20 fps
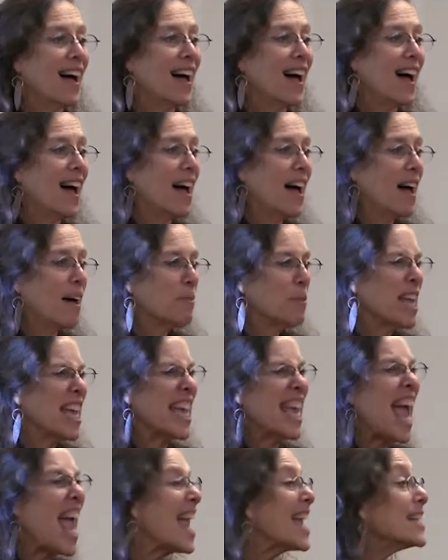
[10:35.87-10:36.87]
Um,
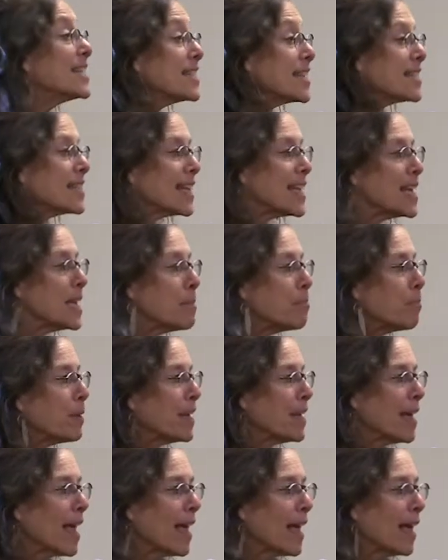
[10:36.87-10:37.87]
he hates the
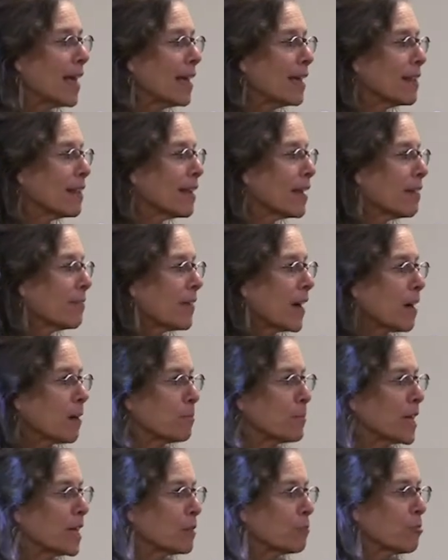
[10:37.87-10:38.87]
EPA, the
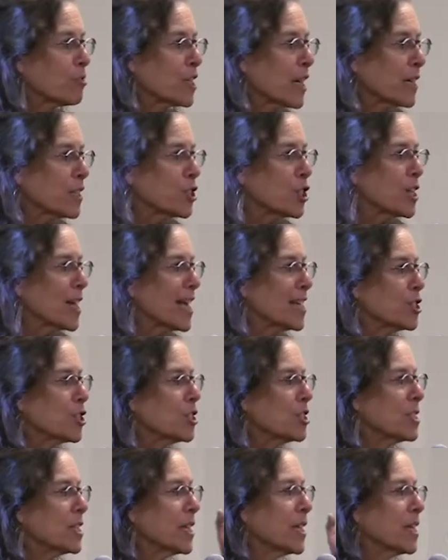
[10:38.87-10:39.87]
Environmental Protection
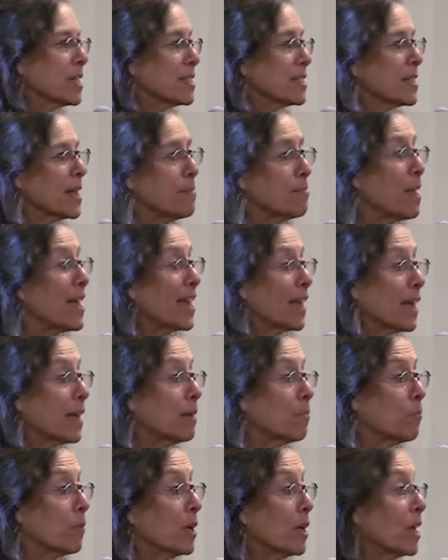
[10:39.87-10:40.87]
Agency, because they make
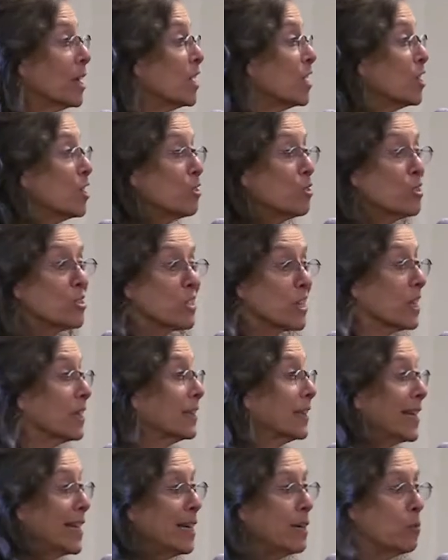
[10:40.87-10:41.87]
him use
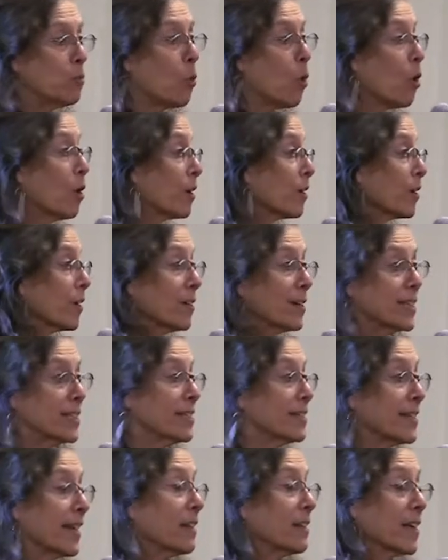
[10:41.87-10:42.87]
clean water.
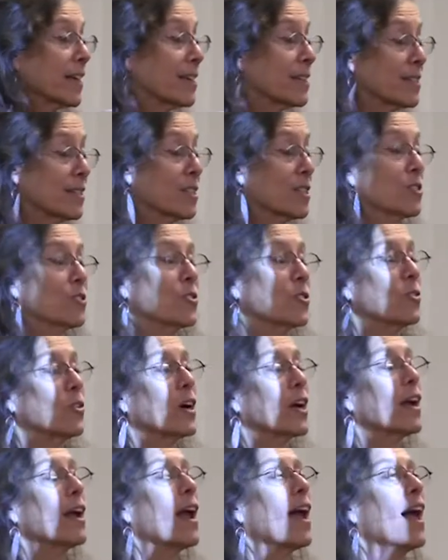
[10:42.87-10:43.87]
He's telling us this
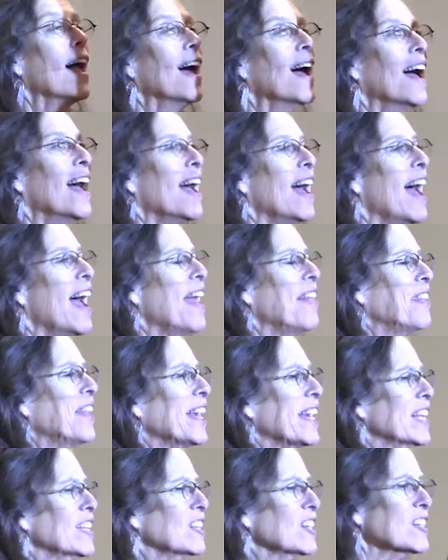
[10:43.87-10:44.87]
story. And
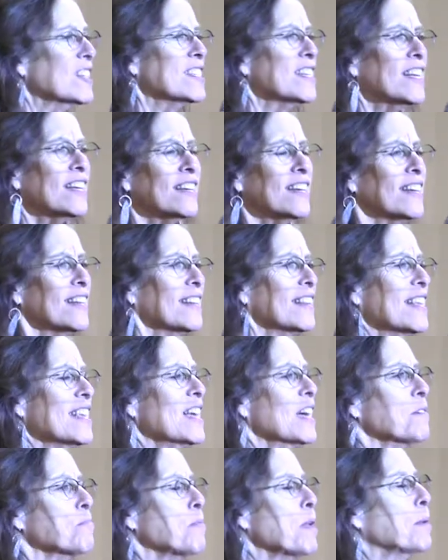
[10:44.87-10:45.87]
then he looks at the
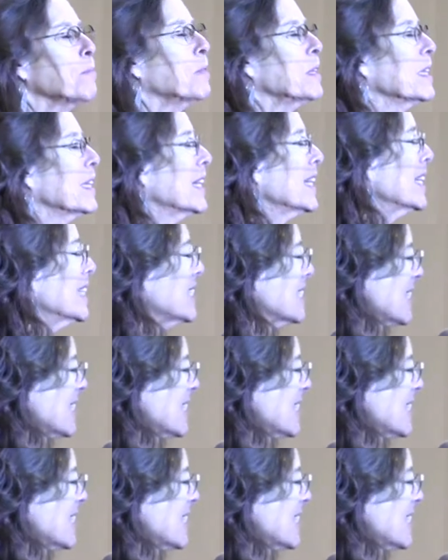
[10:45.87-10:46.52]
young people and he